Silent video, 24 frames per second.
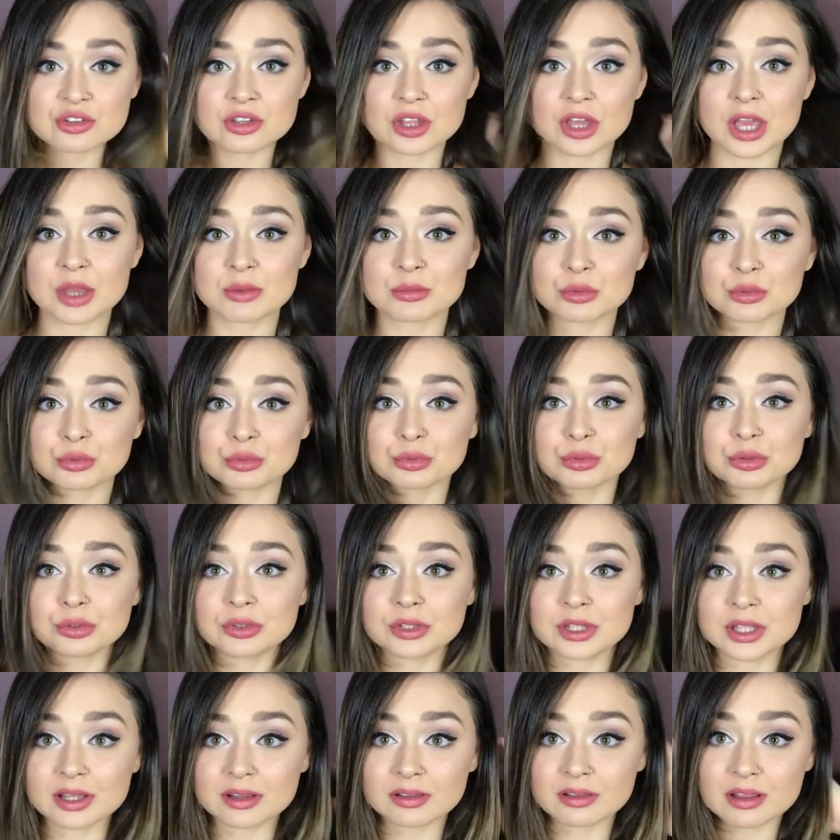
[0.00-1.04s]
I'm
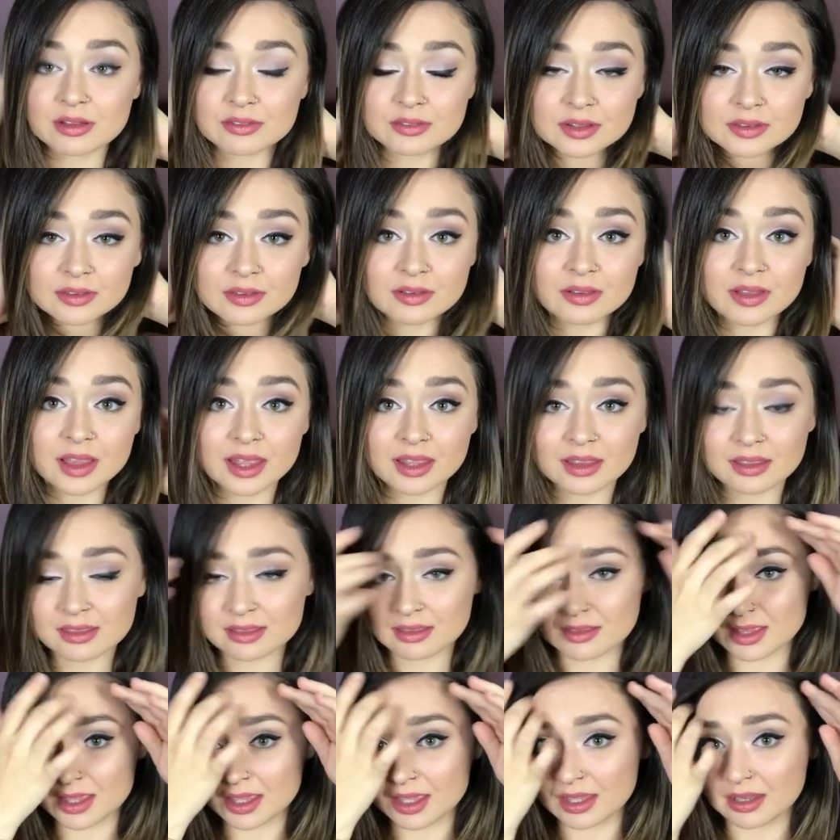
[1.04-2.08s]
really loving the length,
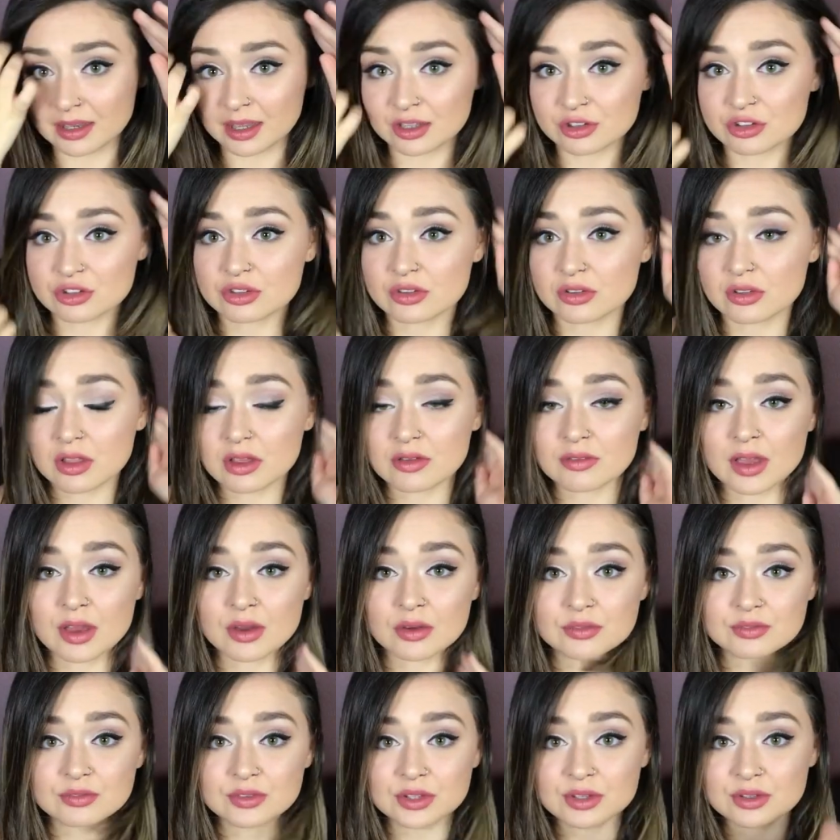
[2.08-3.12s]
and I just love how
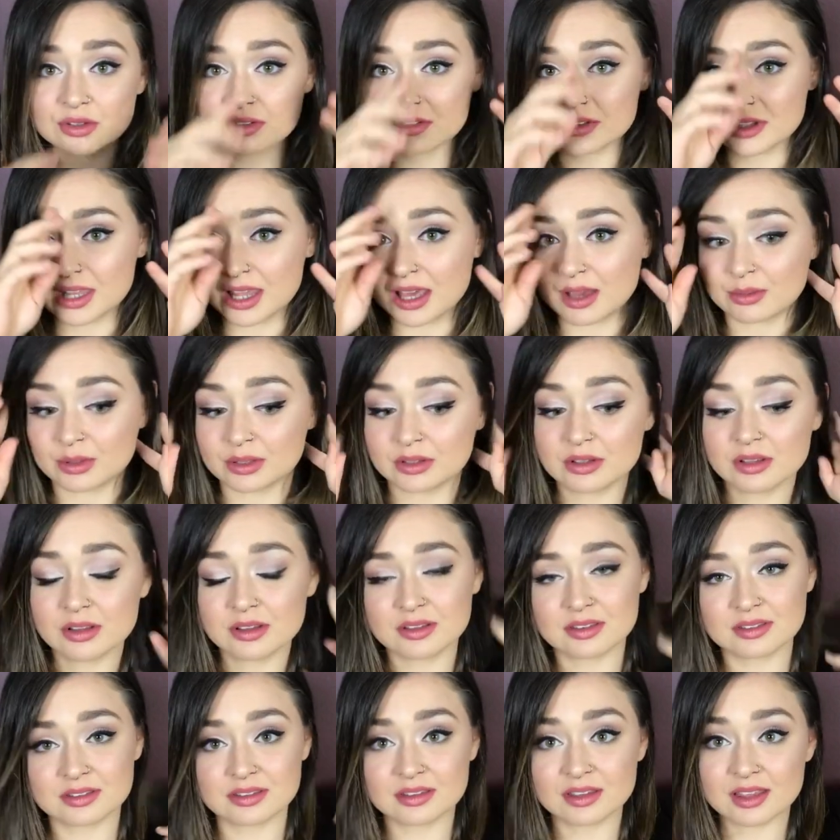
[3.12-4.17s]
it feels and how it
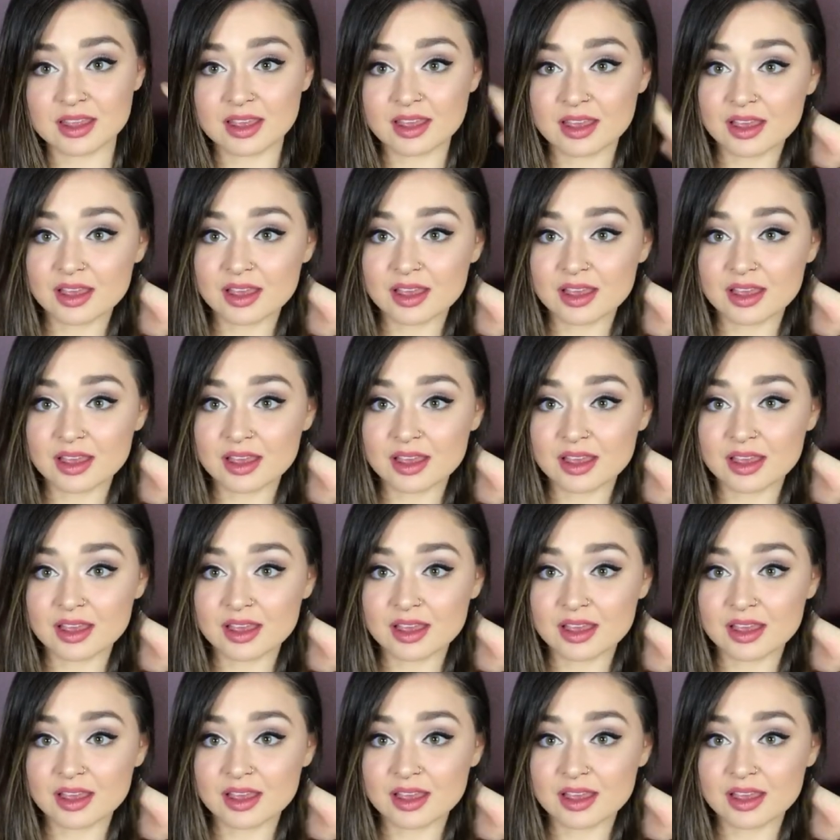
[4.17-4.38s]
looks.